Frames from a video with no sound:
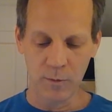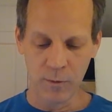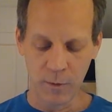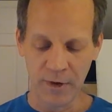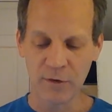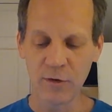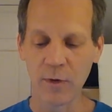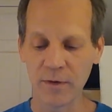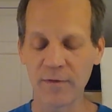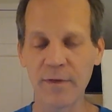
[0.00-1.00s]
be
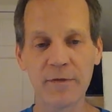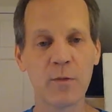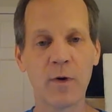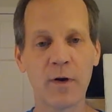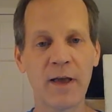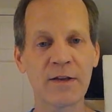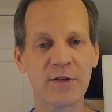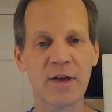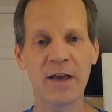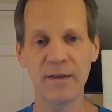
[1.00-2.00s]
250-word
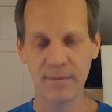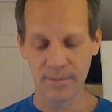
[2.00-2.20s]
essay